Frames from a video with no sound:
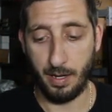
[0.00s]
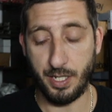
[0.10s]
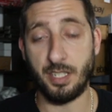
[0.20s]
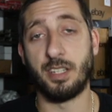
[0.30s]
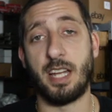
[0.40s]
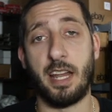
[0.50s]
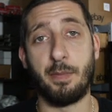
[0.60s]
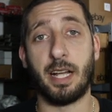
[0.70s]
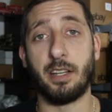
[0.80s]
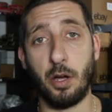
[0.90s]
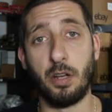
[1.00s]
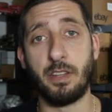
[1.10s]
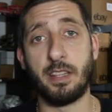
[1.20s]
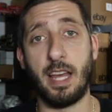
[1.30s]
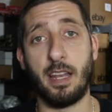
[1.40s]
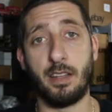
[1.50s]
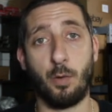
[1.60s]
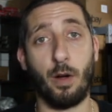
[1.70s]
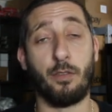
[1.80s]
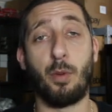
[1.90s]
just decided to make a note of it that
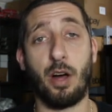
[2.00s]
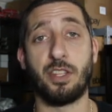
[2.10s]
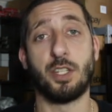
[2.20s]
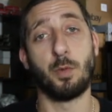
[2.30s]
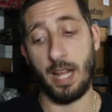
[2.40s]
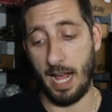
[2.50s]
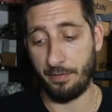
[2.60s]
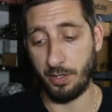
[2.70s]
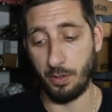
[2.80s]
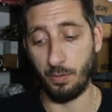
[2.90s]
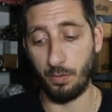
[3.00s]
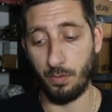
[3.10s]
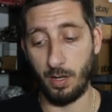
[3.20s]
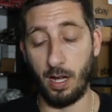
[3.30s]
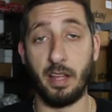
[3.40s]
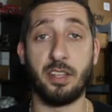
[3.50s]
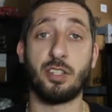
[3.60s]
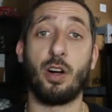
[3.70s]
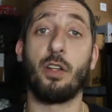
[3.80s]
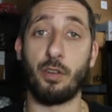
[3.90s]
whoever bought this would have to
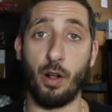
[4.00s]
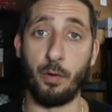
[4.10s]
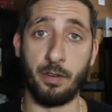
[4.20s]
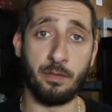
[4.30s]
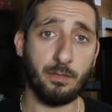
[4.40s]
install their own.